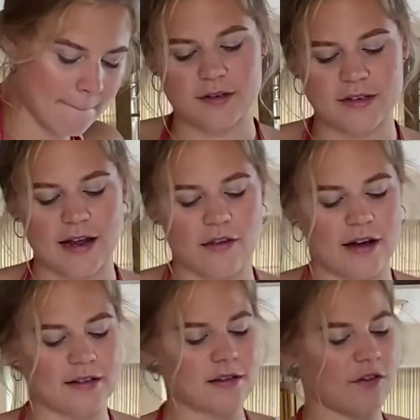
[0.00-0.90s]
So now
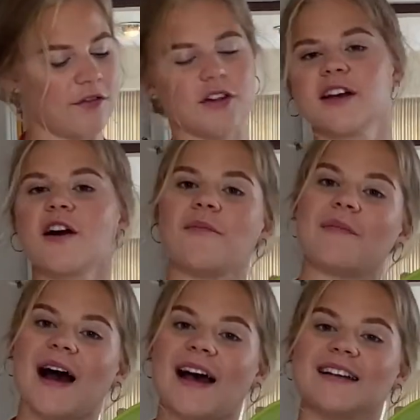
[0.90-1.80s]
that's fully
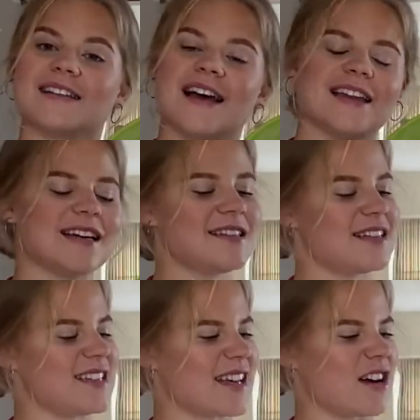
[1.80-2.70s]
combined and you can
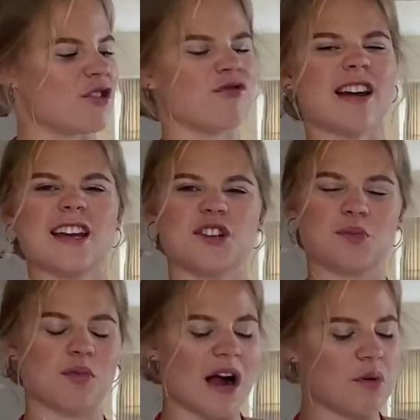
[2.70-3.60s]
see it's like a
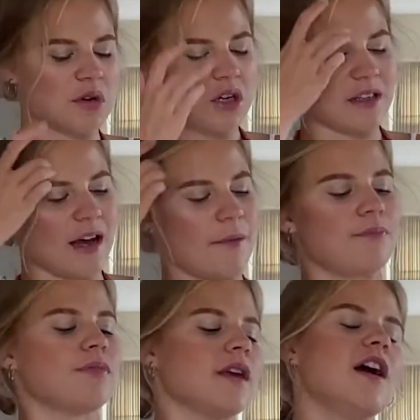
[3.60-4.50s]
greyish brown colour.
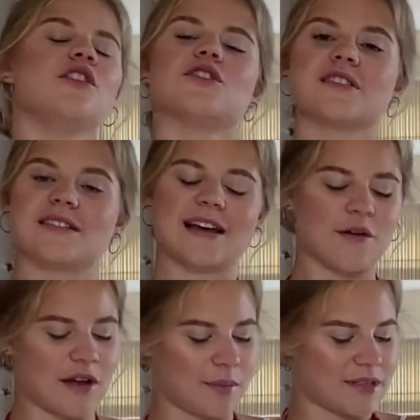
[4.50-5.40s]
Doesn't
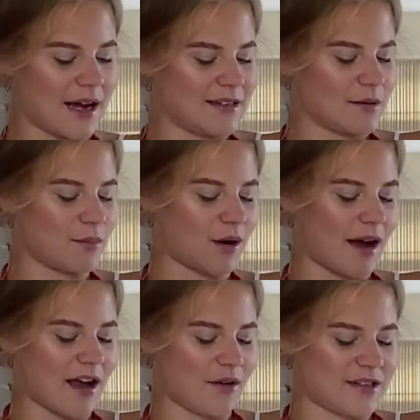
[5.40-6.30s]
sound appetizing, but
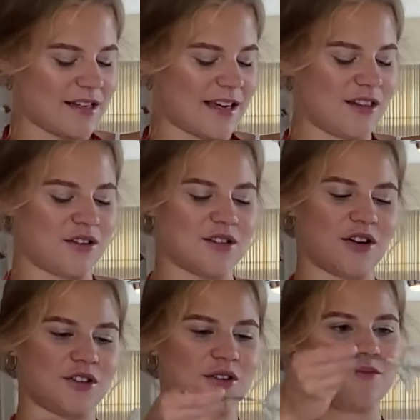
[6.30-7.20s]
I always think it looks good.